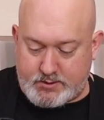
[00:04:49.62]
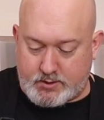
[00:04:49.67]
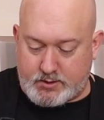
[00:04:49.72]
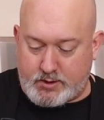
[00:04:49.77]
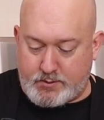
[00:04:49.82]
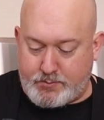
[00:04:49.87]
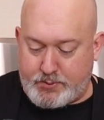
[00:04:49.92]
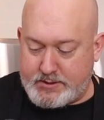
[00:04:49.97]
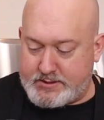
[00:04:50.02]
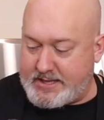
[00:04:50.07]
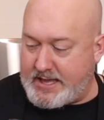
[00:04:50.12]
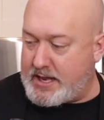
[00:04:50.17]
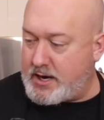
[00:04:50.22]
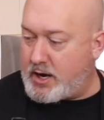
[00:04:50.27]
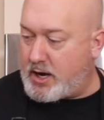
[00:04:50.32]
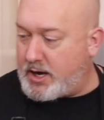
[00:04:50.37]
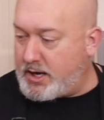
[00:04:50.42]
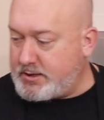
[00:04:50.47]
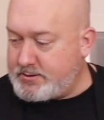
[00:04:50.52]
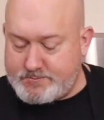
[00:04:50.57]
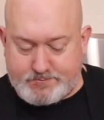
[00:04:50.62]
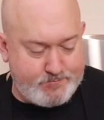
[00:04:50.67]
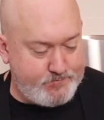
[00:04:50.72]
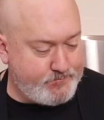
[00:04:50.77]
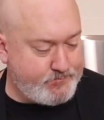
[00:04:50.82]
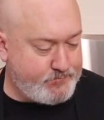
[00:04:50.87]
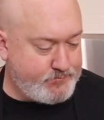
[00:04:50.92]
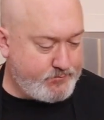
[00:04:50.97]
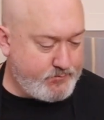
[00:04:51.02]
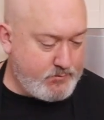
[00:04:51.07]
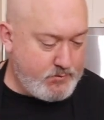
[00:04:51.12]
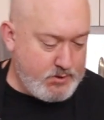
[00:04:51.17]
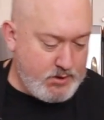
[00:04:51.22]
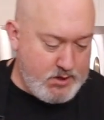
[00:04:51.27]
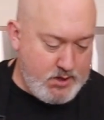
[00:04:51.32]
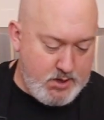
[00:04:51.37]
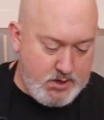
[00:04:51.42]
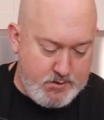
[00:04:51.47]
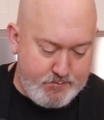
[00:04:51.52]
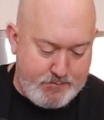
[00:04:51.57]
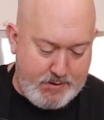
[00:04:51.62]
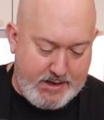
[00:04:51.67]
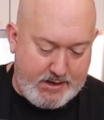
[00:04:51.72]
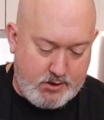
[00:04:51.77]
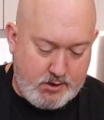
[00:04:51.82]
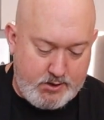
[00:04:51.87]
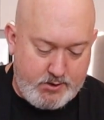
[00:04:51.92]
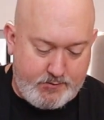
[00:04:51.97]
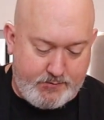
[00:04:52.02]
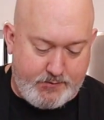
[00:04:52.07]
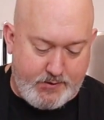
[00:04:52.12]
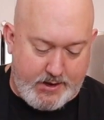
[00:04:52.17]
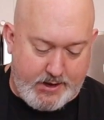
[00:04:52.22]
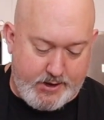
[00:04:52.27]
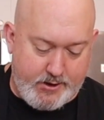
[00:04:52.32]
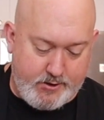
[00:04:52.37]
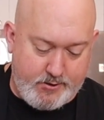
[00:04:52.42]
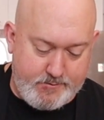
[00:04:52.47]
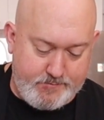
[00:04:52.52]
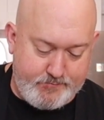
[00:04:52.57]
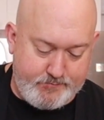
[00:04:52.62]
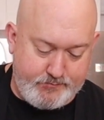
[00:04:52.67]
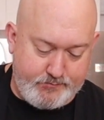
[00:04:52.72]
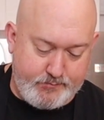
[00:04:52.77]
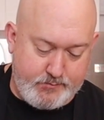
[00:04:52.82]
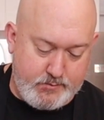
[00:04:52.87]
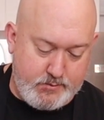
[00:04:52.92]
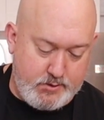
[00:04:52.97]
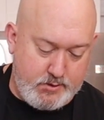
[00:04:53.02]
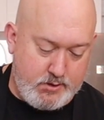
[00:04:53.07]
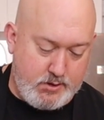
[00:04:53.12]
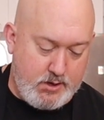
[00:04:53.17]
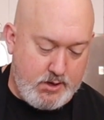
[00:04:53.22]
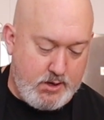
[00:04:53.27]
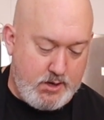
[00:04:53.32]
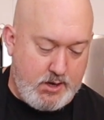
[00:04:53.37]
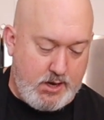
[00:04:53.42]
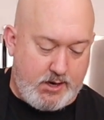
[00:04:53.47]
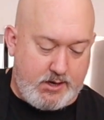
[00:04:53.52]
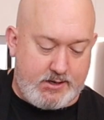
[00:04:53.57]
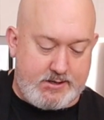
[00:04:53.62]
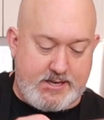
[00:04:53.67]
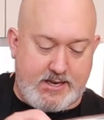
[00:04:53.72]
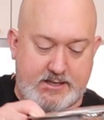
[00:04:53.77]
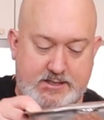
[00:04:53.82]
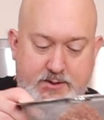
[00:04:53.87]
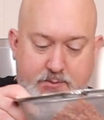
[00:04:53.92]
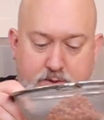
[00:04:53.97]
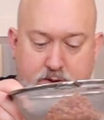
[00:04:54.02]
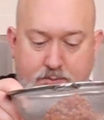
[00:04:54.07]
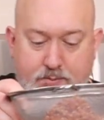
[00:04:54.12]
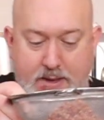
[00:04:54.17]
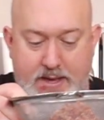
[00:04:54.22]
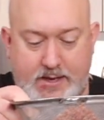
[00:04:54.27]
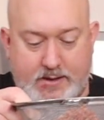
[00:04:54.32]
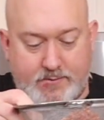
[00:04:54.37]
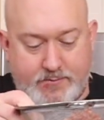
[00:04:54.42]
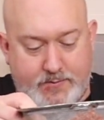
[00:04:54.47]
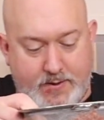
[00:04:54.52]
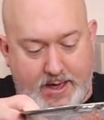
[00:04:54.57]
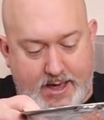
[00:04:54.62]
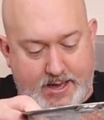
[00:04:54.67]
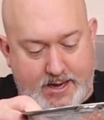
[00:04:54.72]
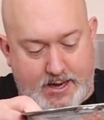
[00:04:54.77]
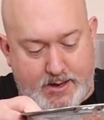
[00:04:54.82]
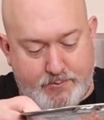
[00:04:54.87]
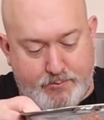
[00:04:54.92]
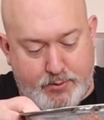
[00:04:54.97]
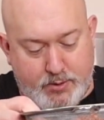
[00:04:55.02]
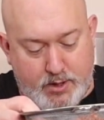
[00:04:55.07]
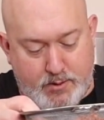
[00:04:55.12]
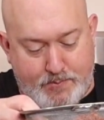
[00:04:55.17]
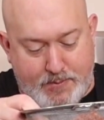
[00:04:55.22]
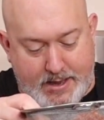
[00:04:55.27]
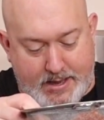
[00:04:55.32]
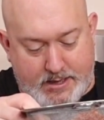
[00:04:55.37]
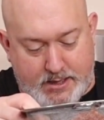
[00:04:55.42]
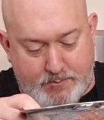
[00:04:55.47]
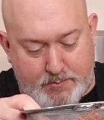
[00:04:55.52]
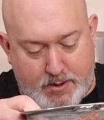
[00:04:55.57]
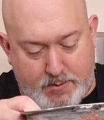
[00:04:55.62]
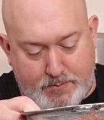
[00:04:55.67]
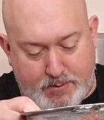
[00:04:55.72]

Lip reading: So I'm gonna put that on, back on the fire. I'm gonna take some of the bacon fat and put it back in my